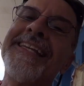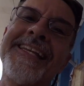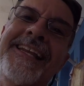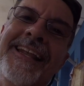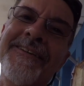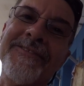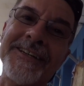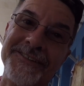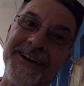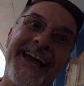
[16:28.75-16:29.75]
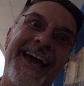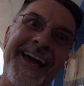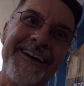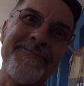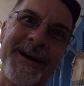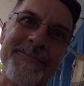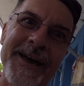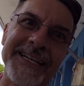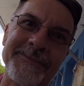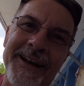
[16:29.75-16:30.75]
the delivery, so I have my
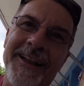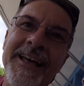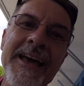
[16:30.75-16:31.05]
patch panel.